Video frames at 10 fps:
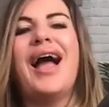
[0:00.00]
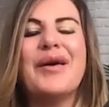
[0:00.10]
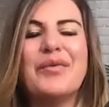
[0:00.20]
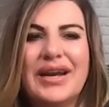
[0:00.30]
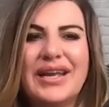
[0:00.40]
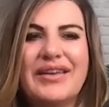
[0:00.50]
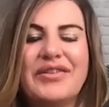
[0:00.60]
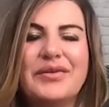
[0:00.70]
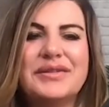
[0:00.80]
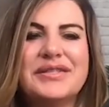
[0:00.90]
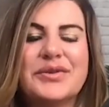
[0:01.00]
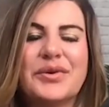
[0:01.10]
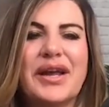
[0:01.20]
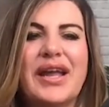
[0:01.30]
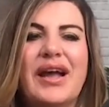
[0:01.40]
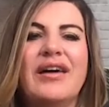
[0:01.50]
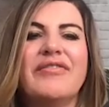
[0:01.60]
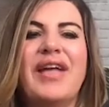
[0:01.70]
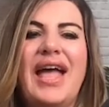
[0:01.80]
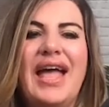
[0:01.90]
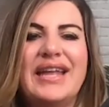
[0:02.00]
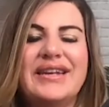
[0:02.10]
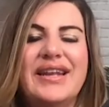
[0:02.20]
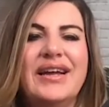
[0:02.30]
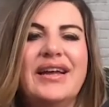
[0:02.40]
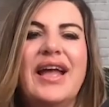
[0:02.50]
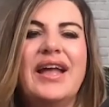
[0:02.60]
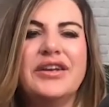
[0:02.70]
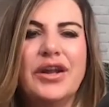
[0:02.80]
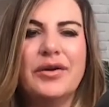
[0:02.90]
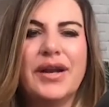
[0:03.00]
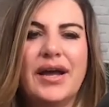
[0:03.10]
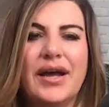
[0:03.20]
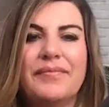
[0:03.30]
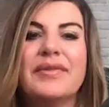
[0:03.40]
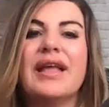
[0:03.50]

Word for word: I want to give you a story of Edna and Nona.